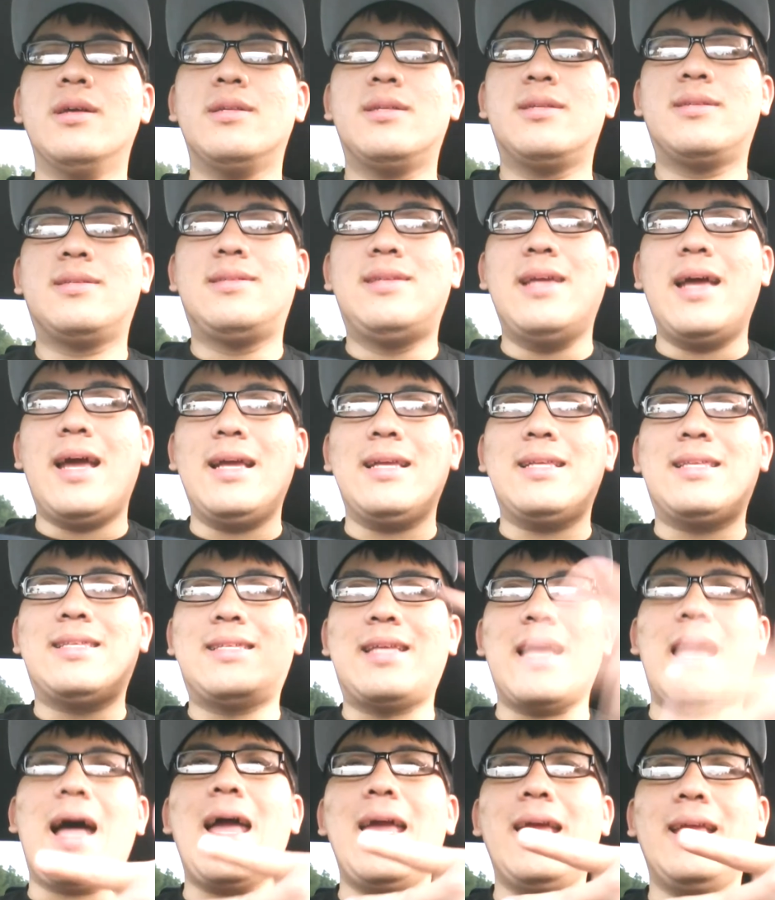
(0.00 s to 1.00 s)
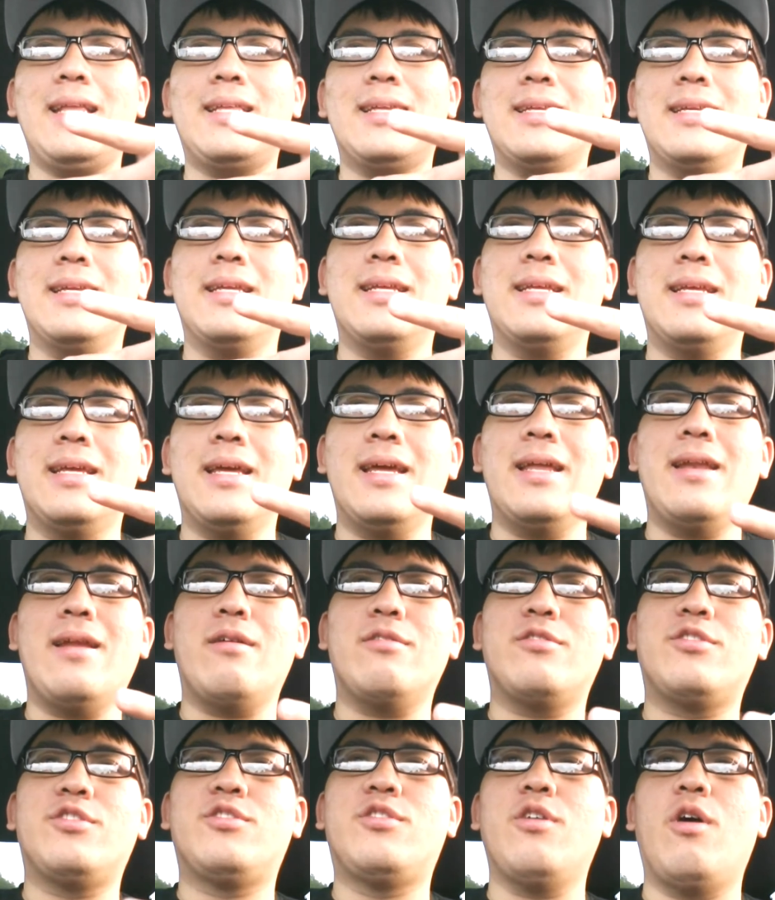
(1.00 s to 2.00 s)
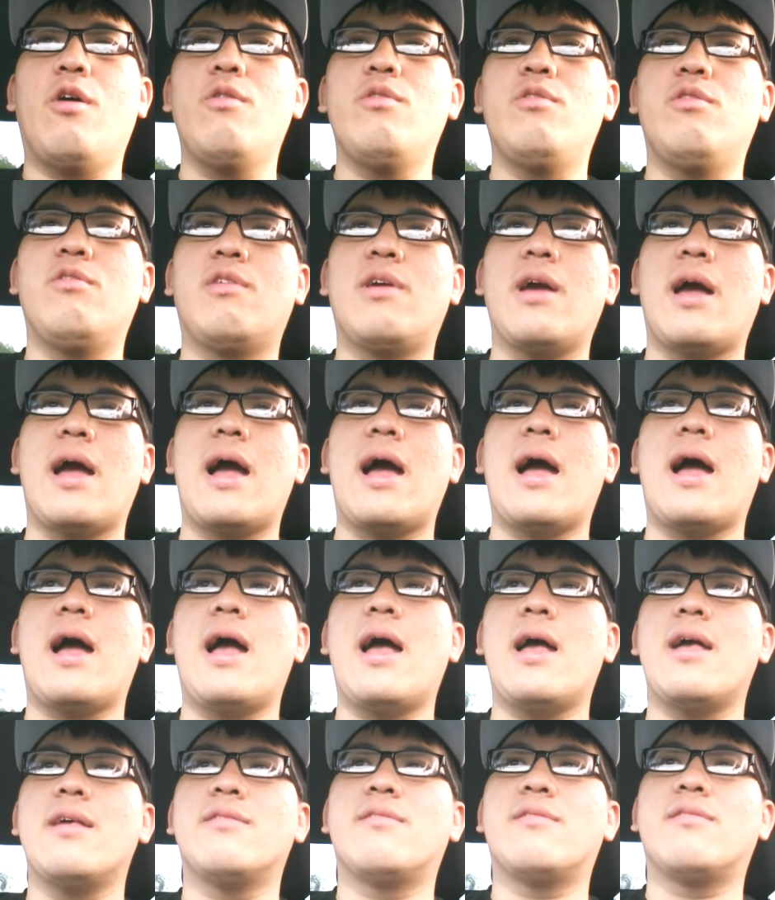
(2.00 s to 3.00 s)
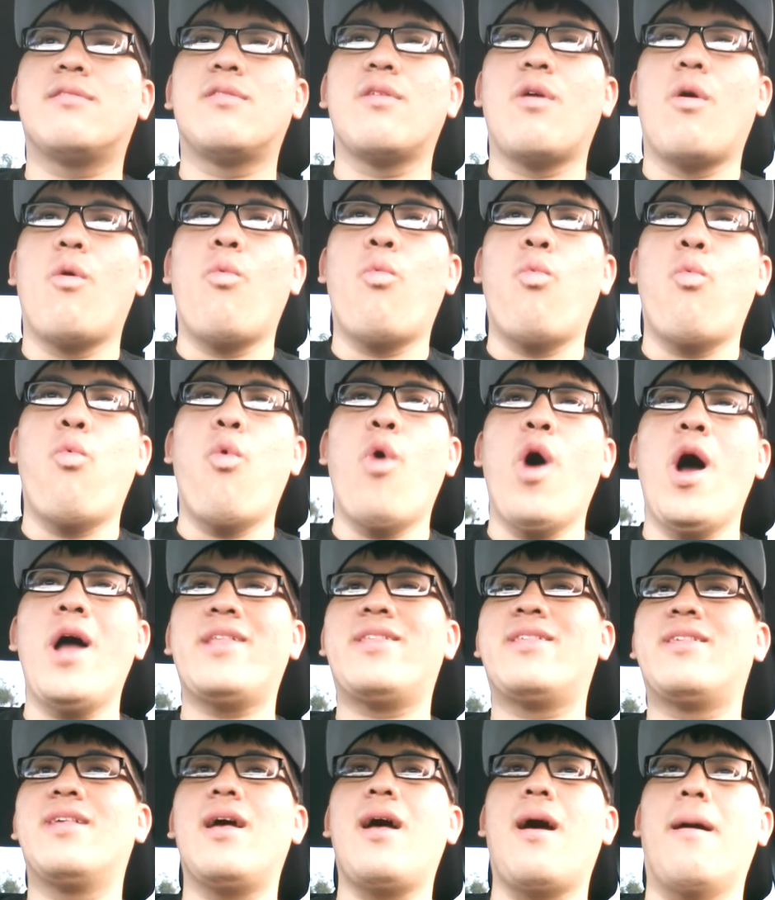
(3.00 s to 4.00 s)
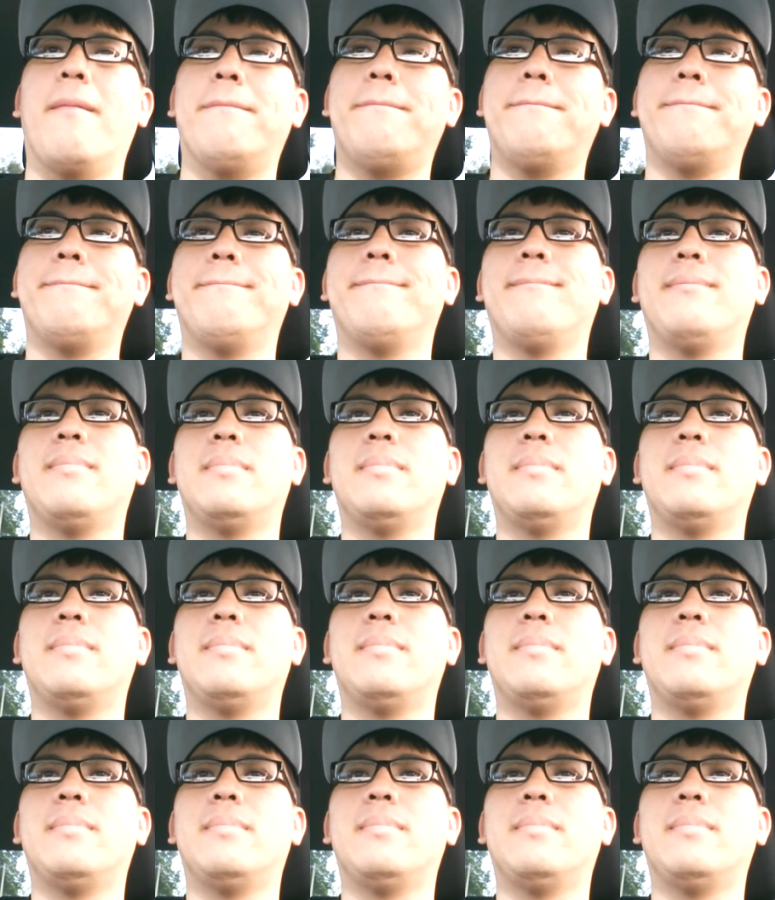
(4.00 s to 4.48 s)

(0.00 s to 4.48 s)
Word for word: stay tight, and I'll show you guys what's up.